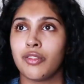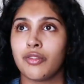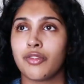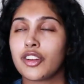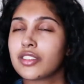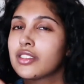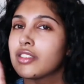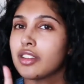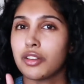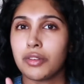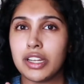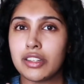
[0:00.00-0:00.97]
First
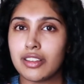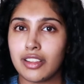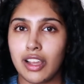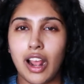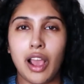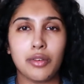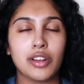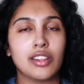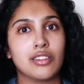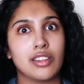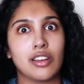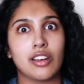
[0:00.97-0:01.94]
consideration that I would
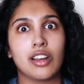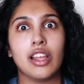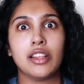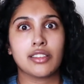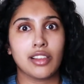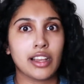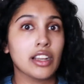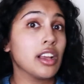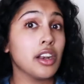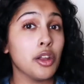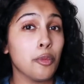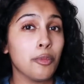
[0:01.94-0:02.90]
consider in selecting
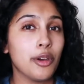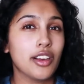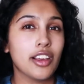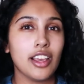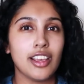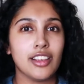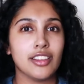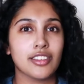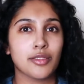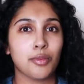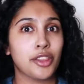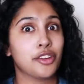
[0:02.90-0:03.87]
a notebook
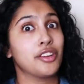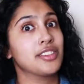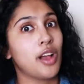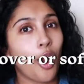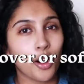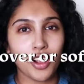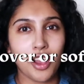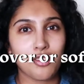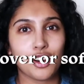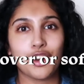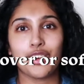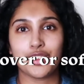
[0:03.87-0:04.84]
is whether it's
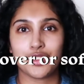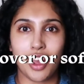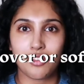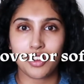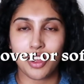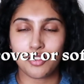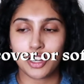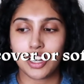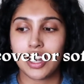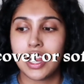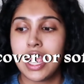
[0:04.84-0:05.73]
hardcover or softcover.